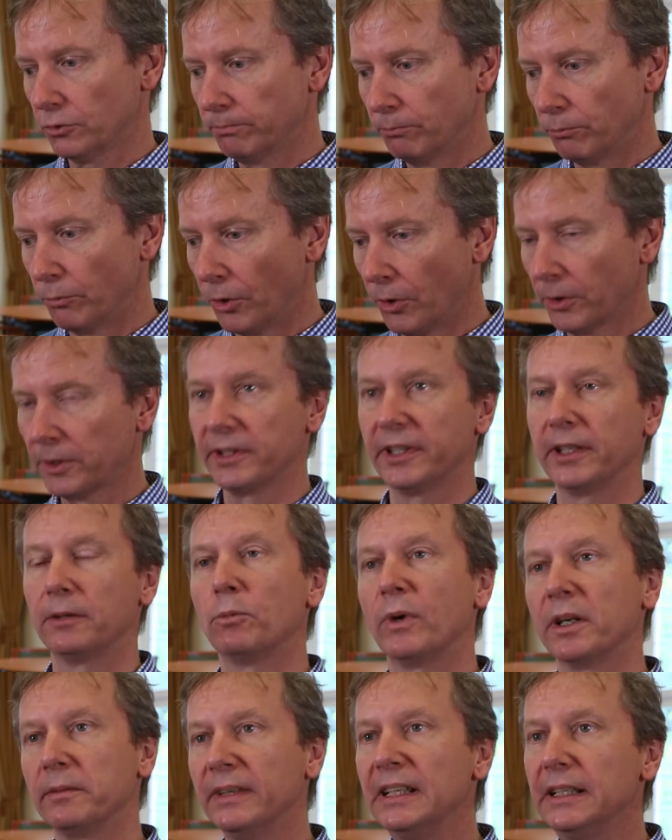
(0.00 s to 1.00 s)
more than
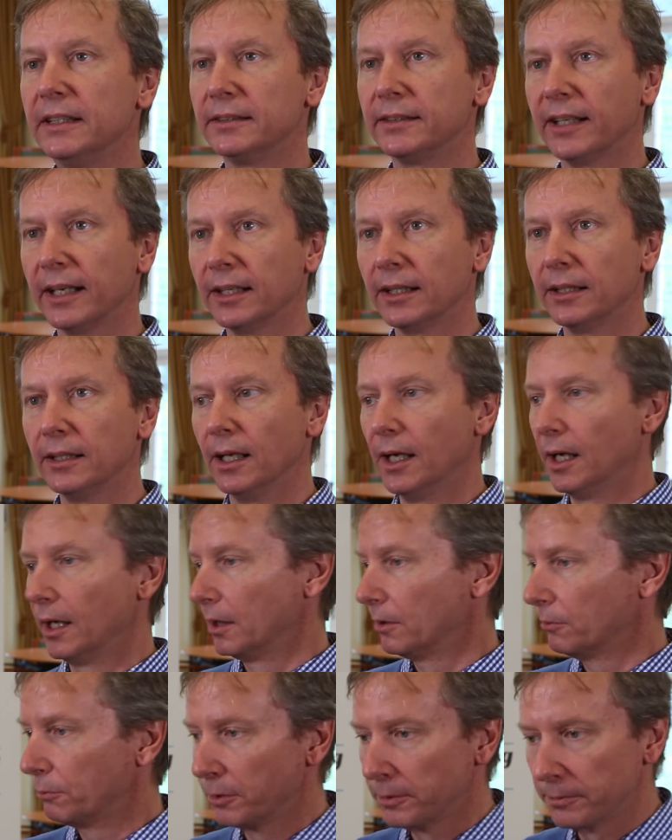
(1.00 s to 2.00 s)
1 millisecond,
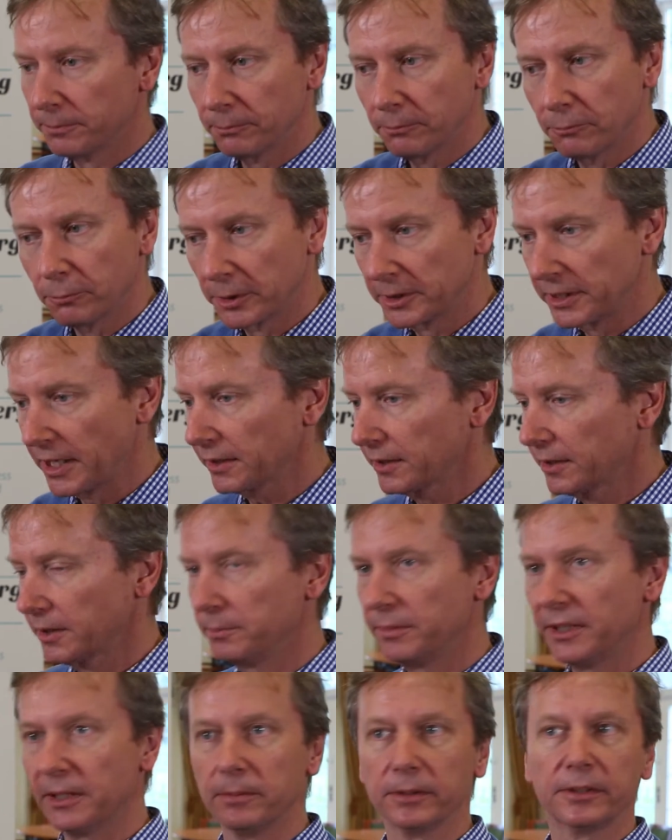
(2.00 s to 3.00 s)
we're not going
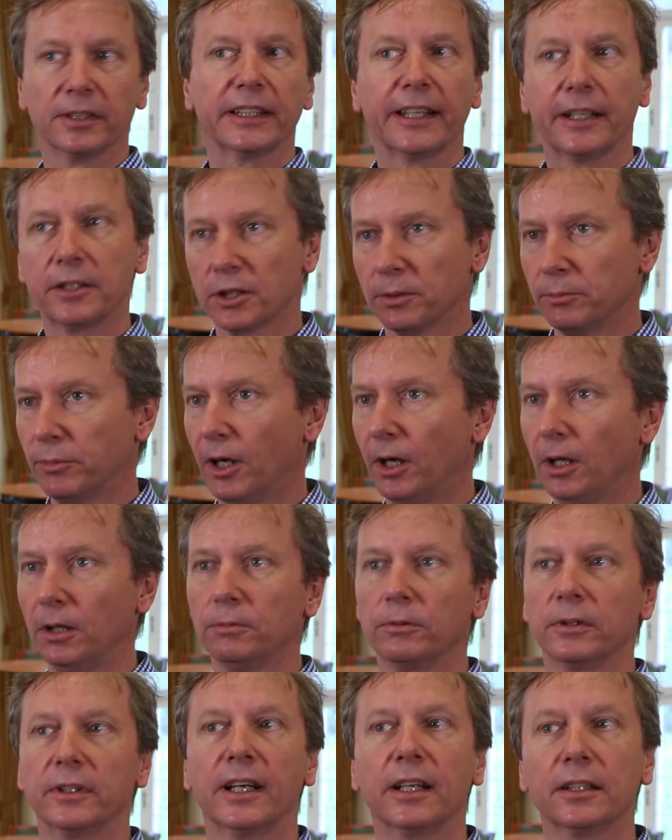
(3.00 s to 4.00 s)
to be able to catch a ball.
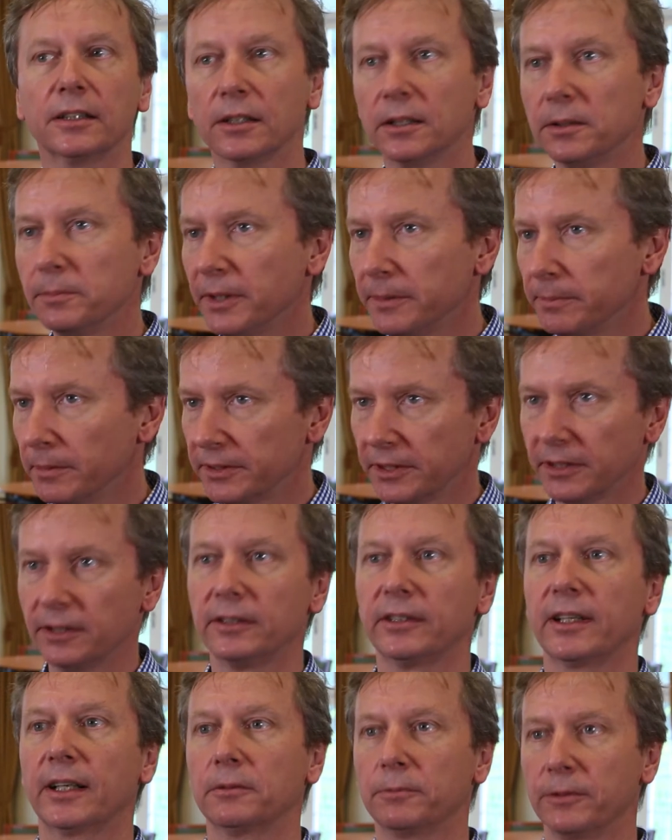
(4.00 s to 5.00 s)
We're not going to be able to
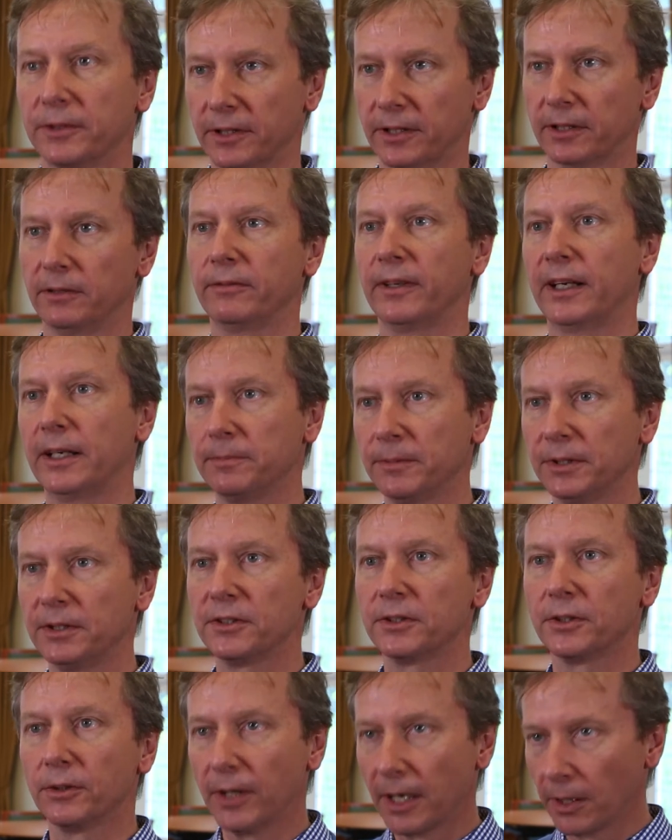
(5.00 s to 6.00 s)
interact with our environment.
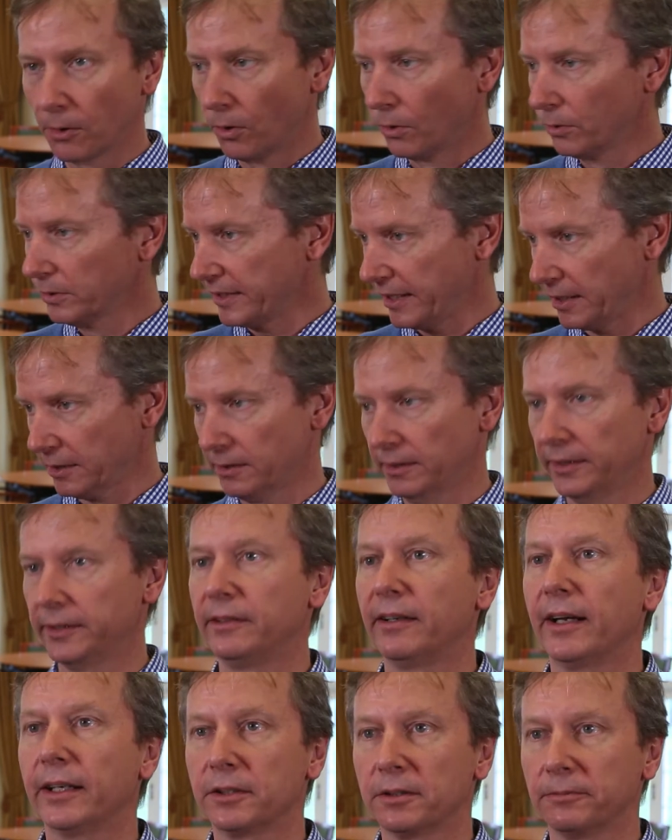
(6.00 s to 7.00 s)
So our whole natural
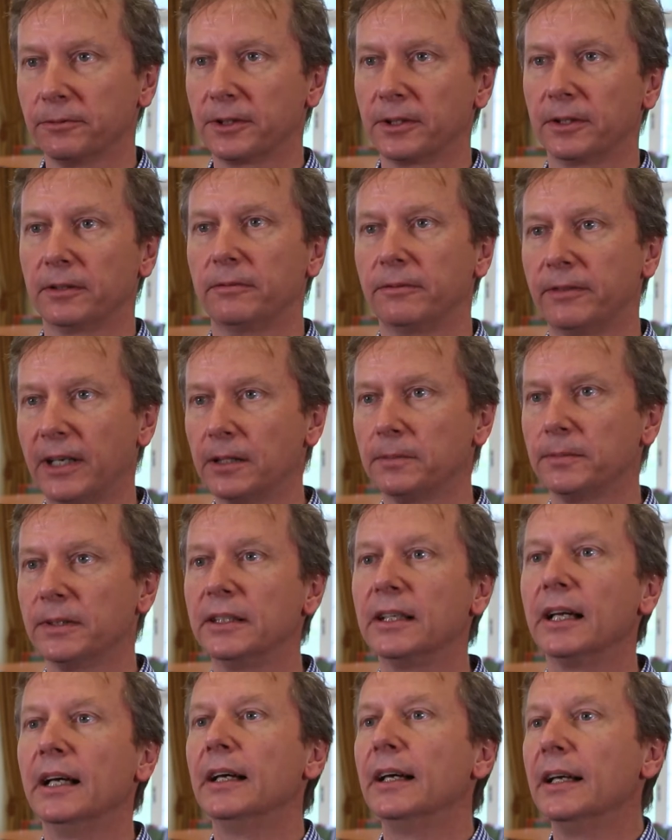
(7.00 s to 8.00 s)
interaction with our
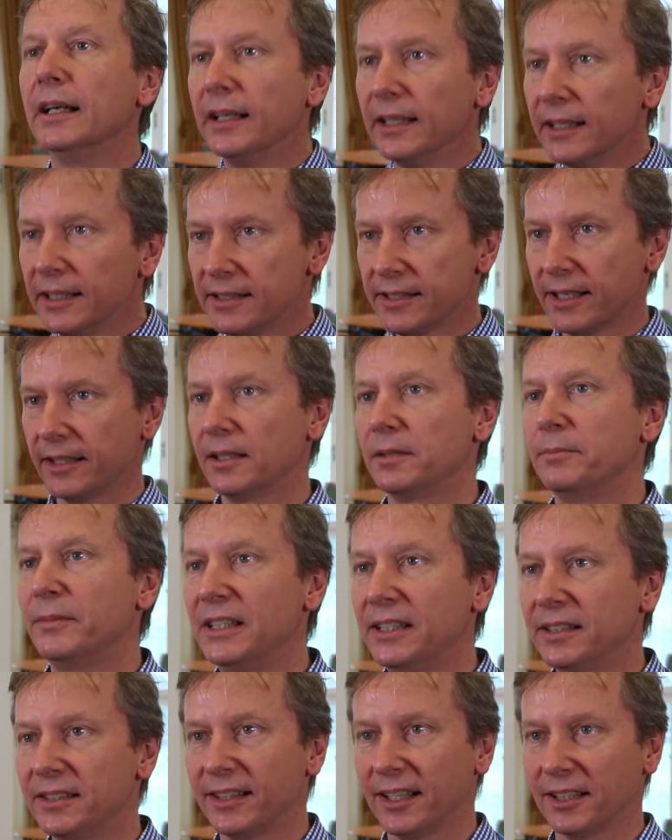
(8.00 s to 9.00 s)
environment is at a
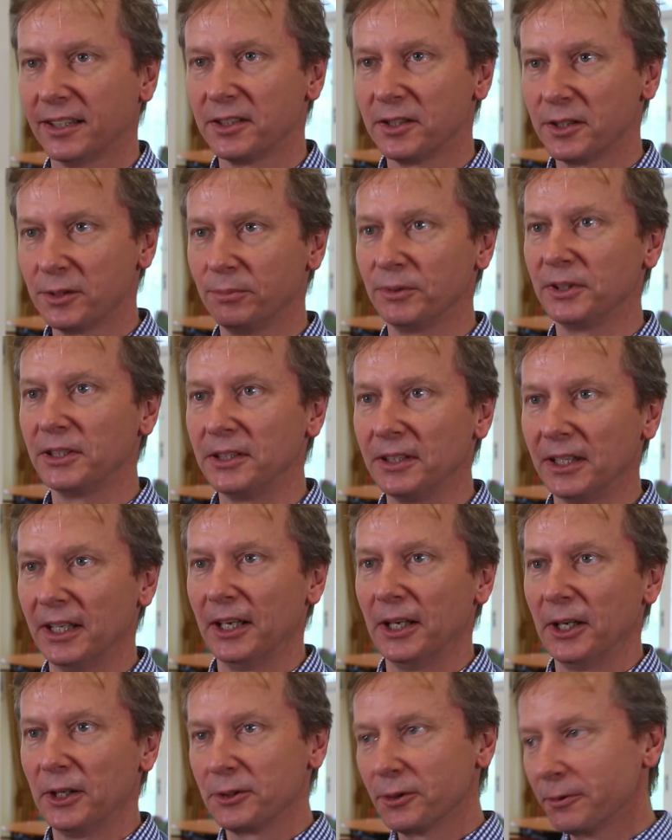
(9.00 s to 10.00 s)
millisecond speed.
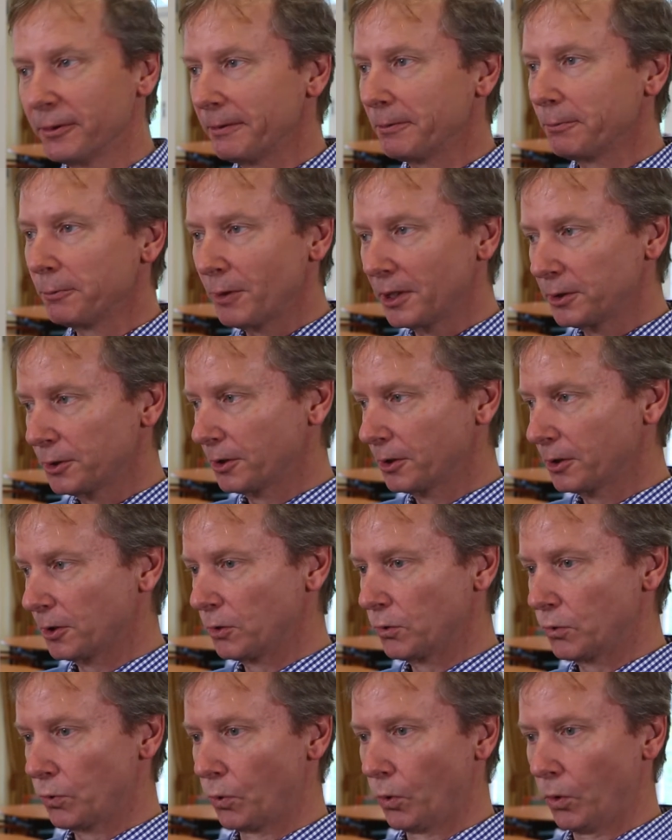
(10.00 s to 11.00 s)
So if we want to
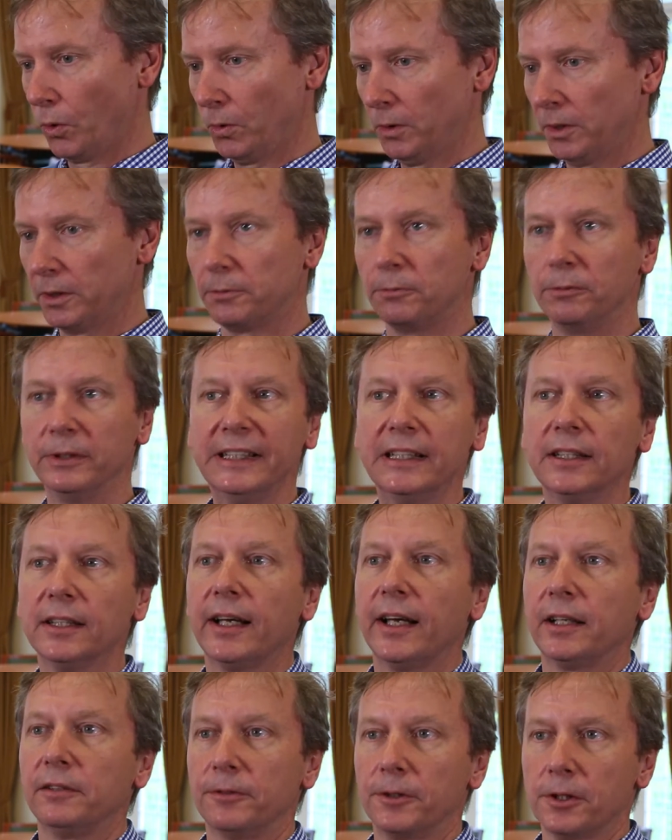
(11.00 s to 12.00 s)
control real
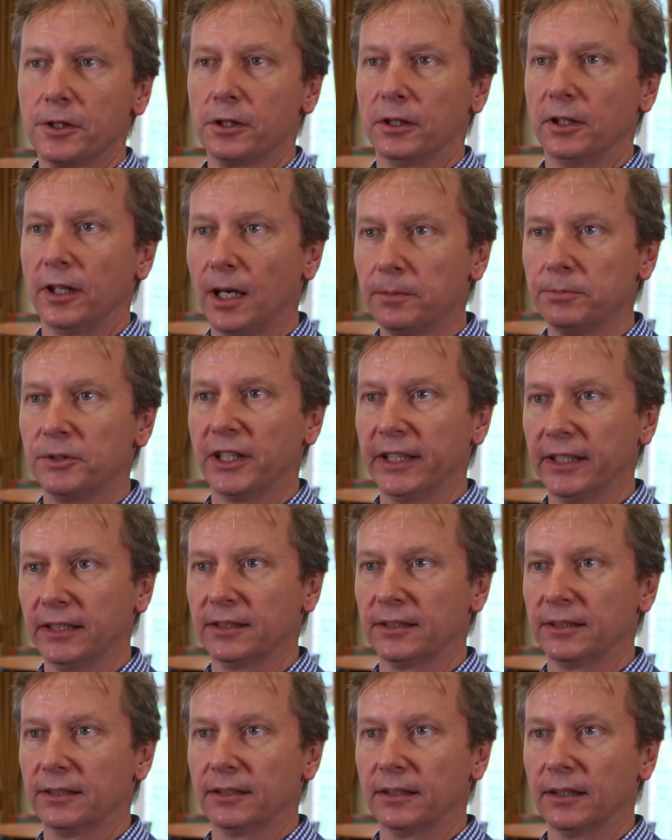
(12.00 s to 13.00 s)
and virtual
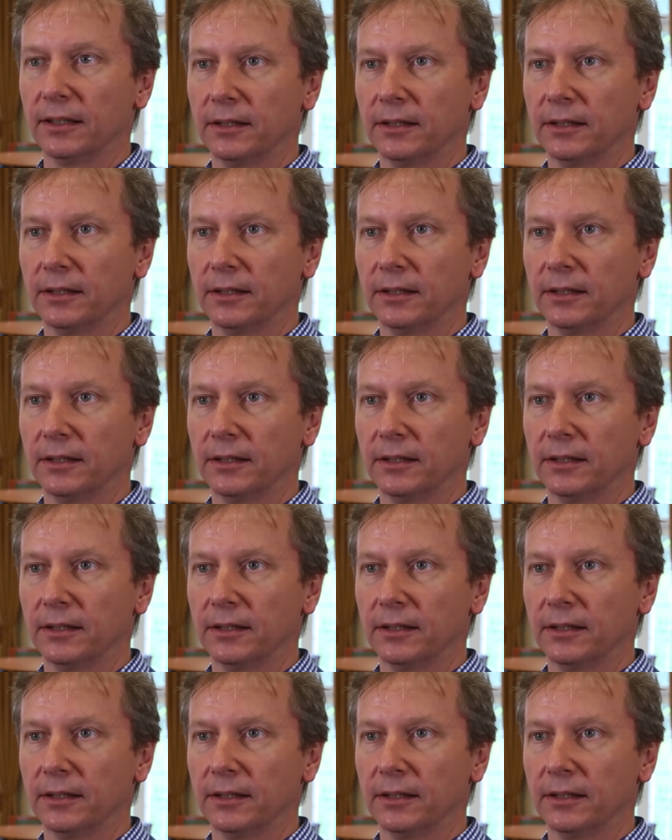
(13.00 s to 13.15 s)
objects